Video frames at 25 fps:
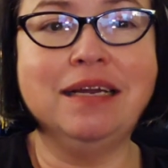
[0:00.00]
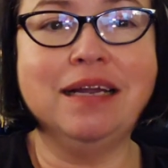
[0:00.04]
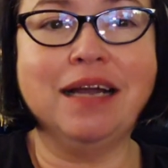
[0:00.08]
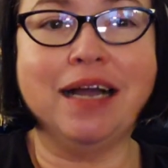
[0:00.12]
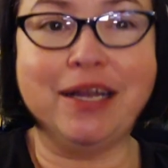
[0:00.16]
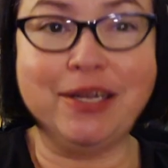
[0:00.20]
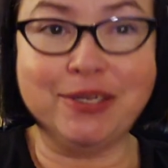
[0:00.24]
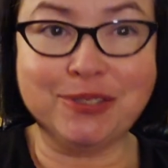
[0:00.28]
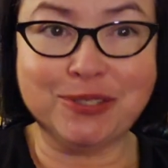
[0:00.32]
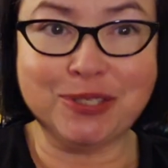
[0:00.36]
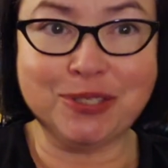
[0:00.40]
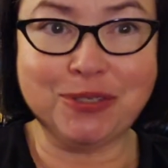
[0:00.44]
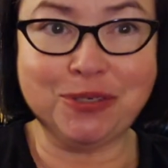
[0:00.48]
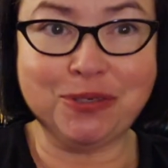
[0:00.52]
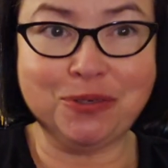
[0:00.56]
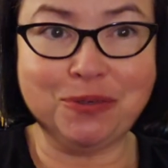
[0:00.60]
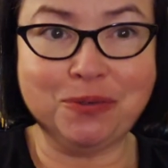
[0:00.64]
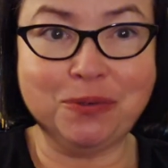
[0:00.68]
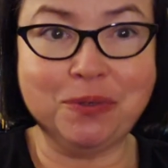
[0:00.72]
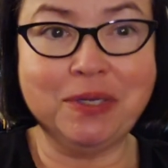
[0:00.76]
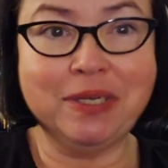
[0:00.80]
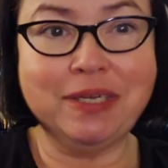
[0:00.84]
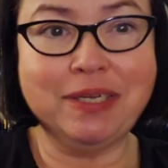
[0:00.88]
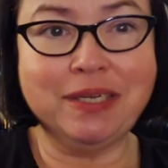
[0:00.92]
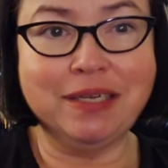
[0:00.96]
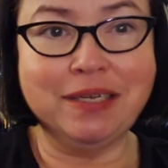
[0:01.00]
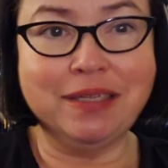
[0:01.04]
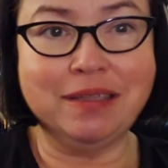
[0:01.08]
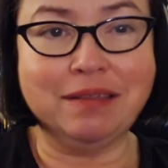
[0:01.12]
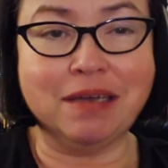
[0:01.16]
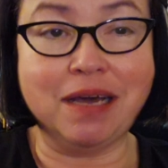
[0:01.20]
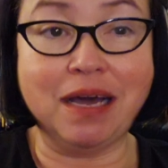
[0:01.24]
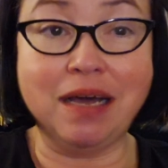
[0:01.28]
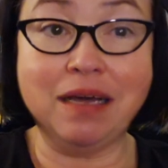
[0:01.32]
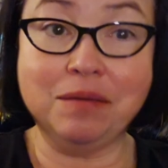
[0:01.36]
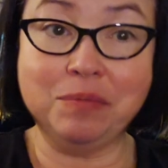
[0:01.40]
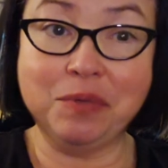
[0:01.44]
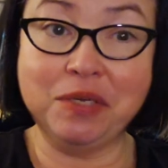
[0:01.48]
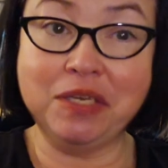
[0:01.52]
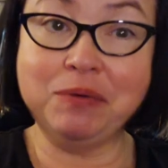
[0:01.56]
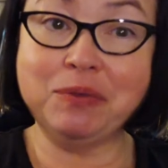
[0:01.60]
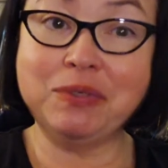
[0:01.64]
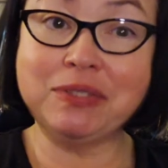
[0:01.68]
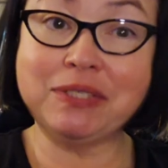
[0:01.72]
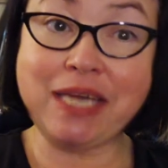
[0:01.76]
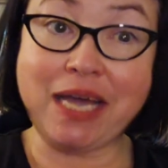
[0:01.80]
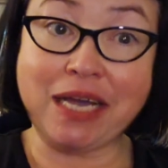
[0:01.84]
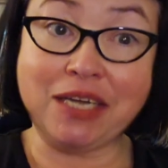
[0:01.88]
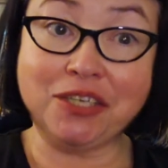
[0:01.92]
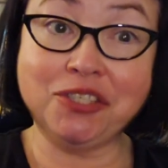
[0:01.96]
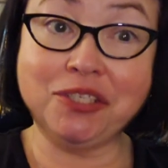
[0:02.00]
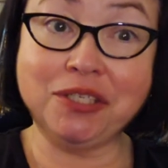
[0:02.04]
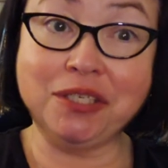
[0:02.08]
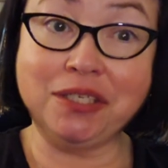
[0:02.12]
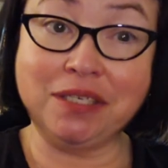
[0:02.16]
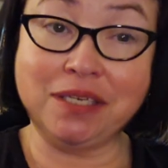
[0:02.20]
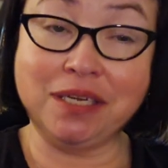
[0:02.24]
I also. The hubby was actually